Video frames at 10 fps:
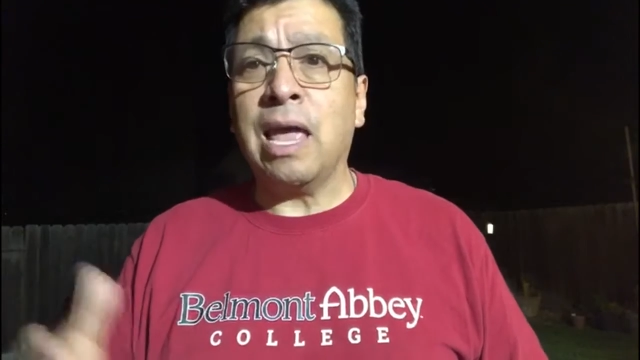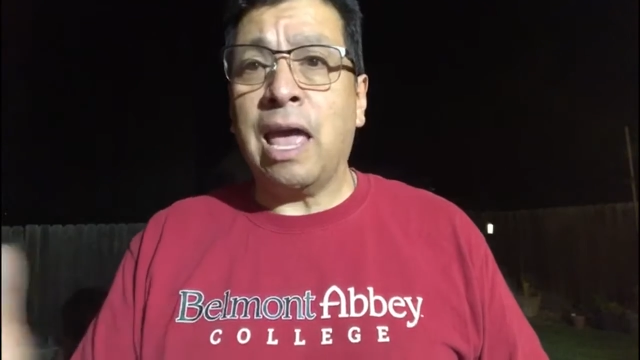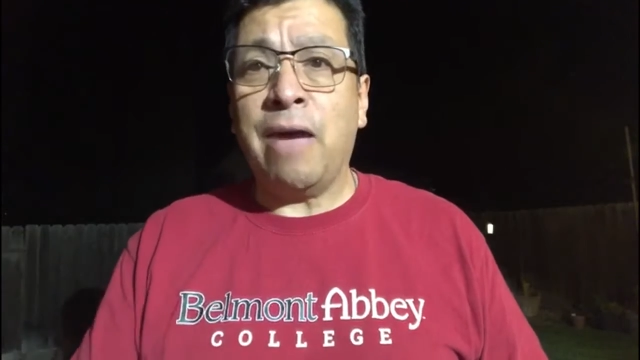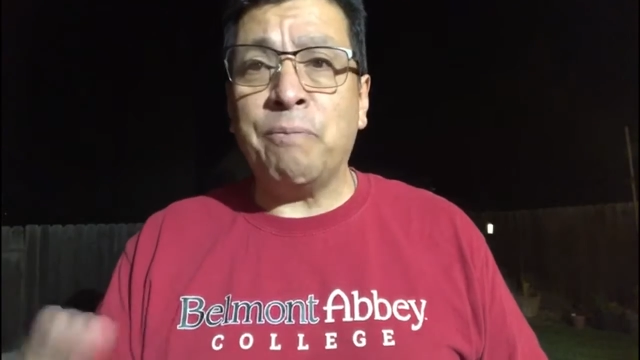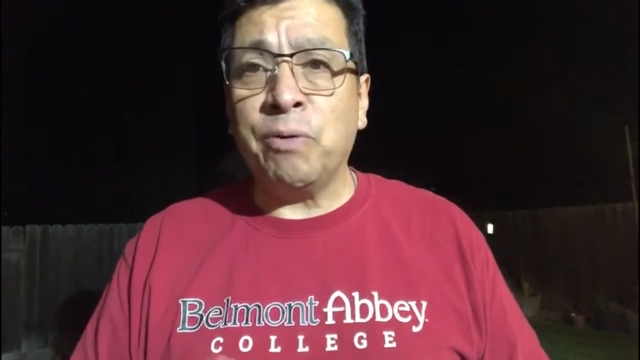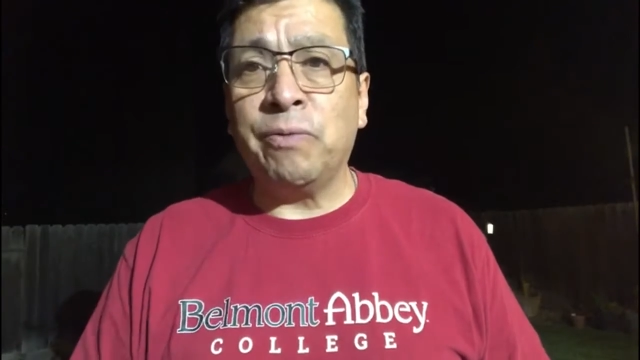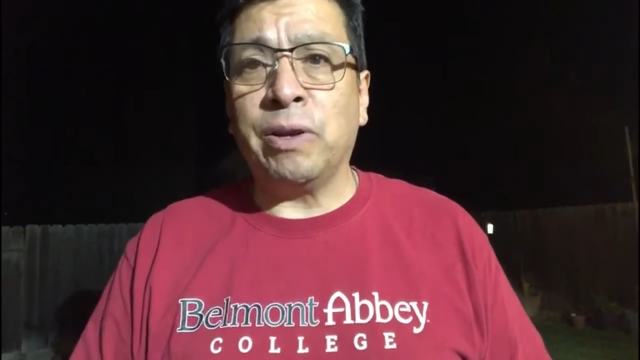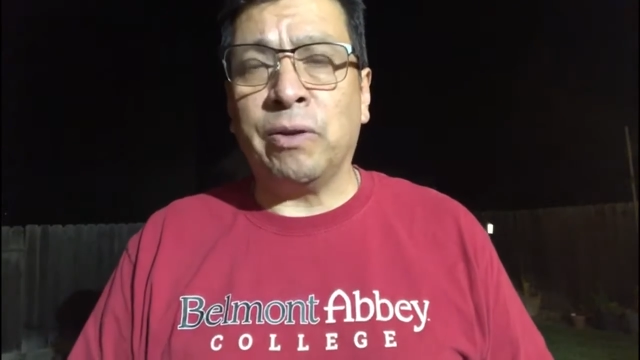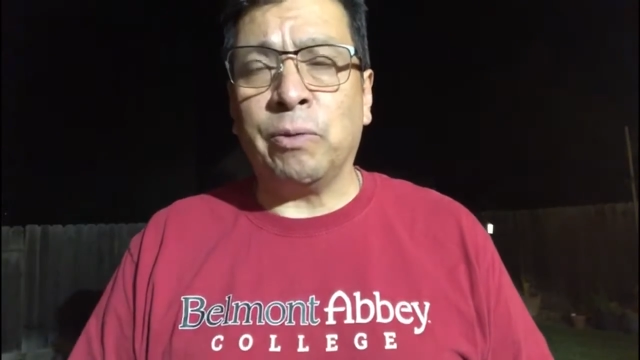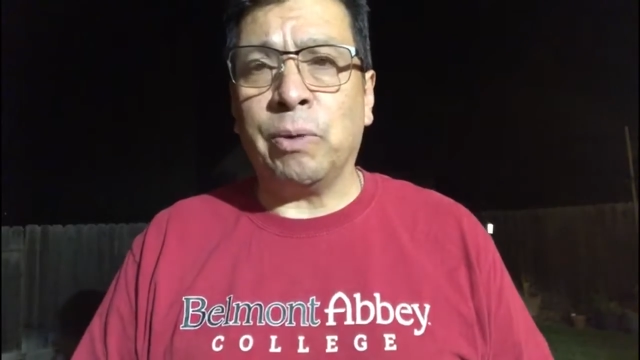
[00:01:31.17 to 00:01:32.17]
have proven
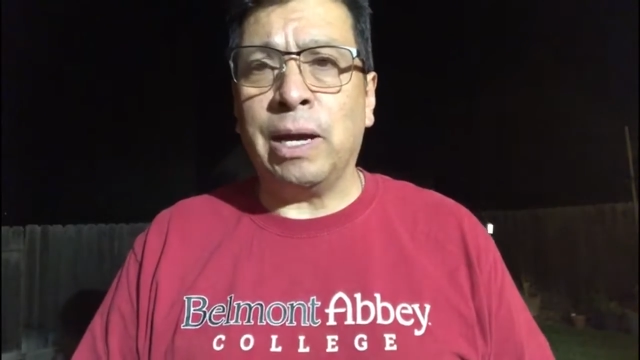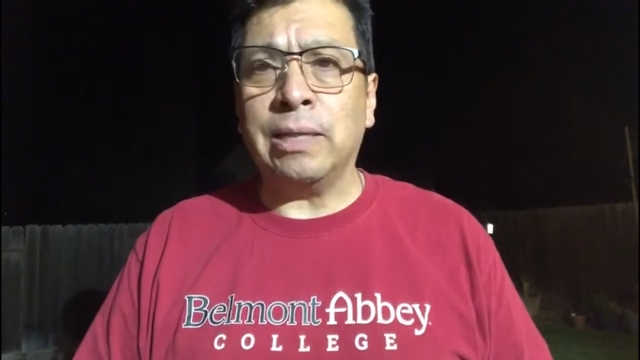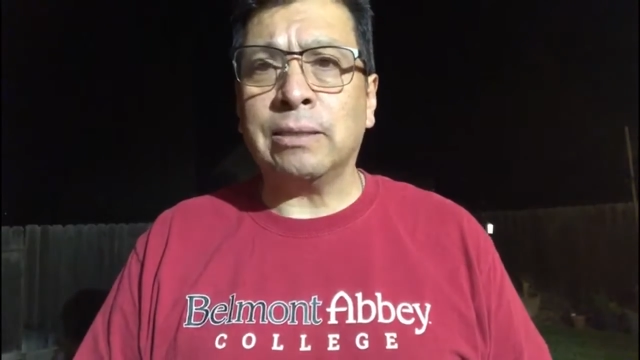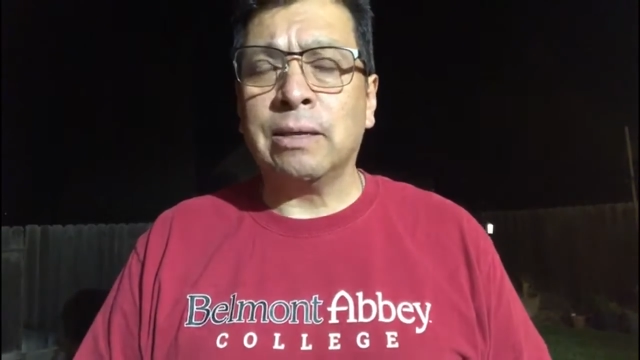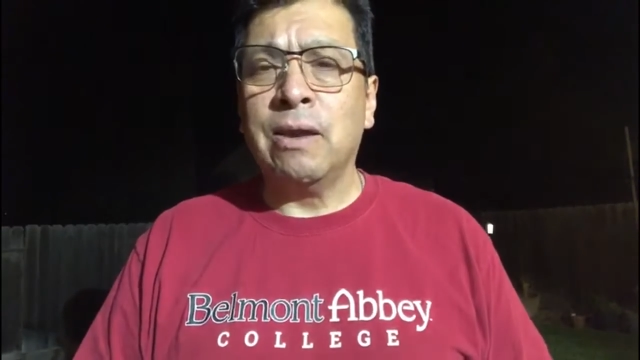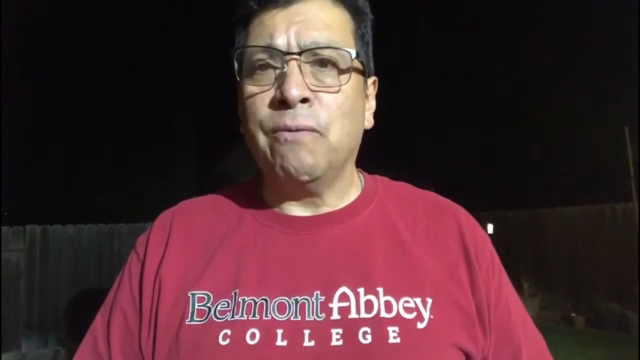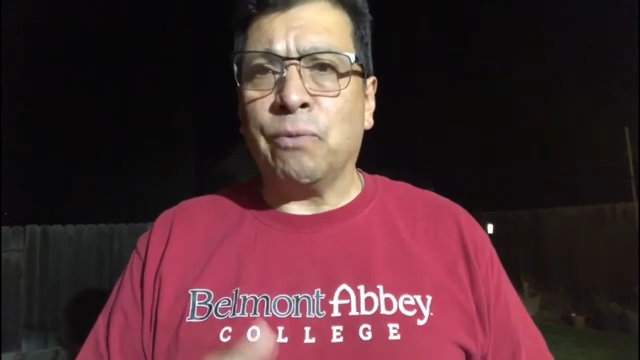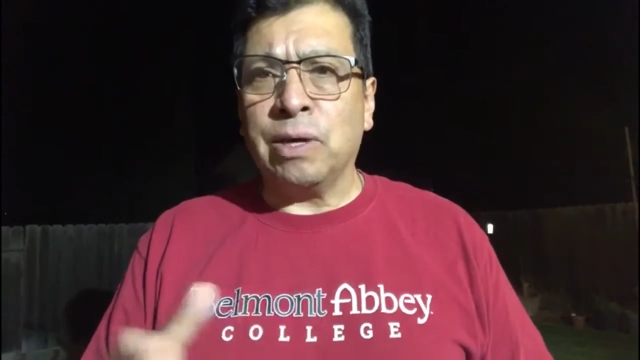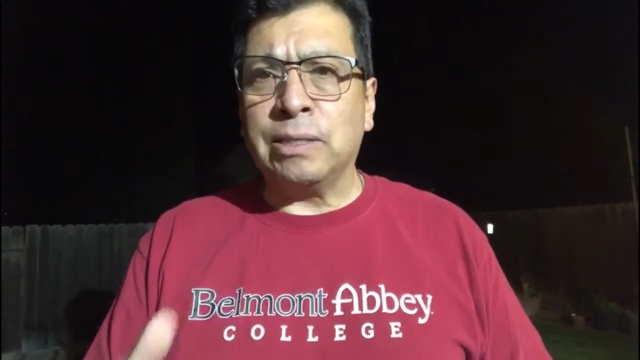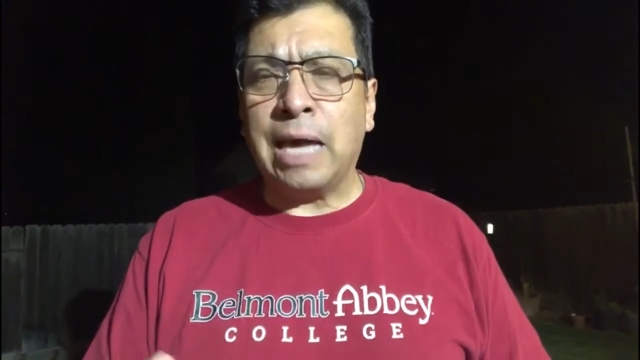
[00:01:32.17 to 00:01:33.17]
otherwise.
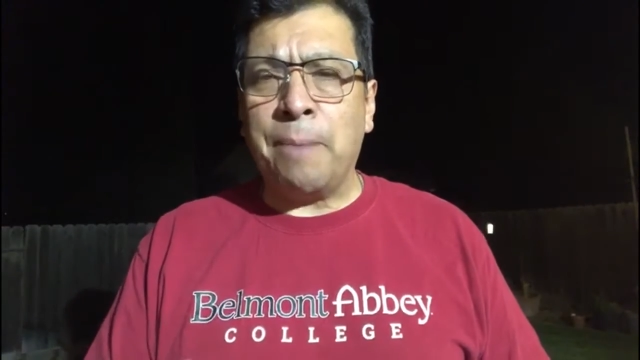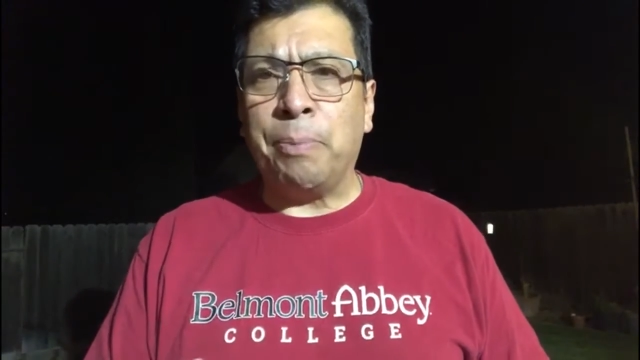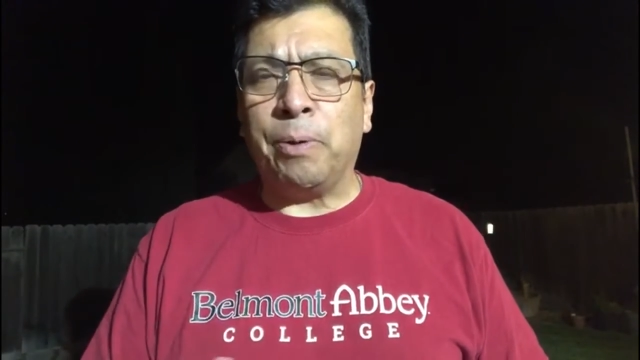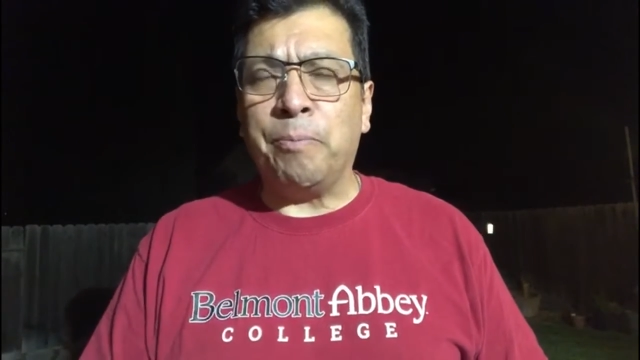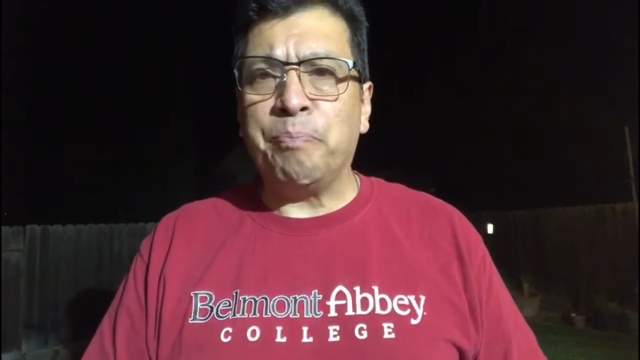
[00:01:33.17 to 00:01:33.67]
For example,